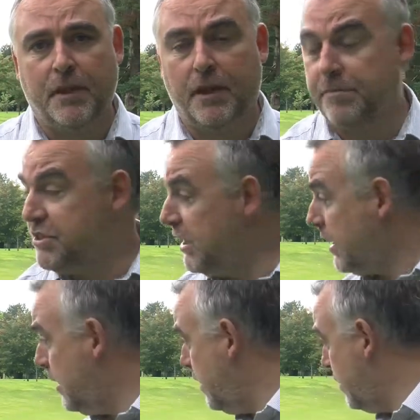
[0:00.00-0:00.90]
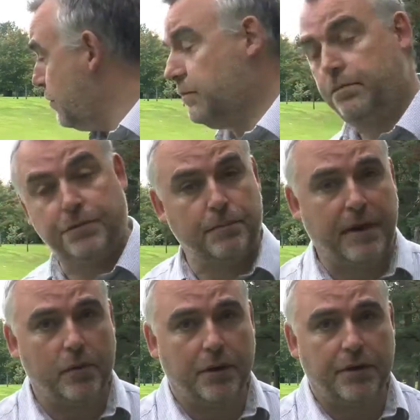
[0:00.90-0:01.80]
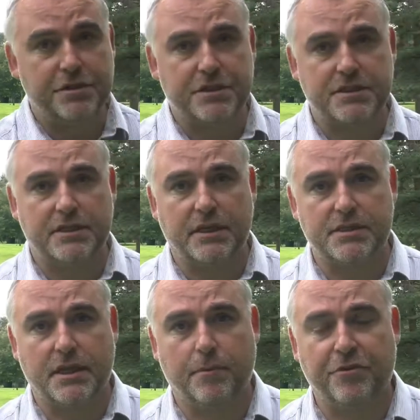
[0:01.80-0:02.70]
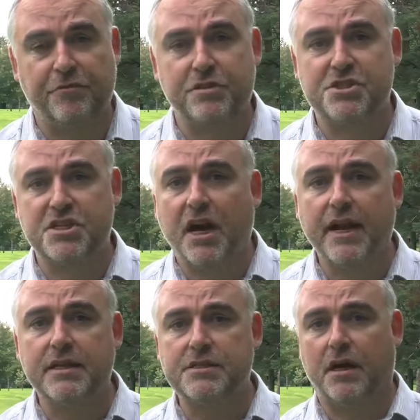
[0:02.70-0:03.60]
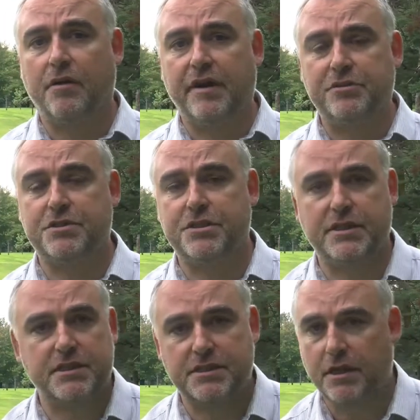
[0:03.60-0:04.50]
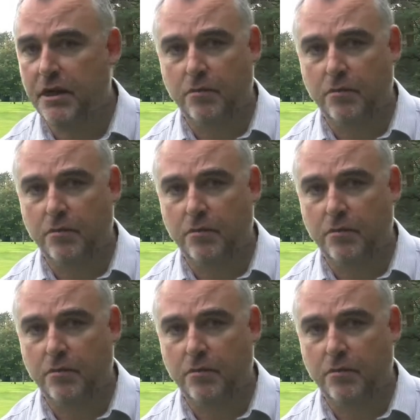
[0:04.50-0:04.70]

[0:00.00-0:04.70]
In particular, you may well notice there's a number of new signs at our entrances,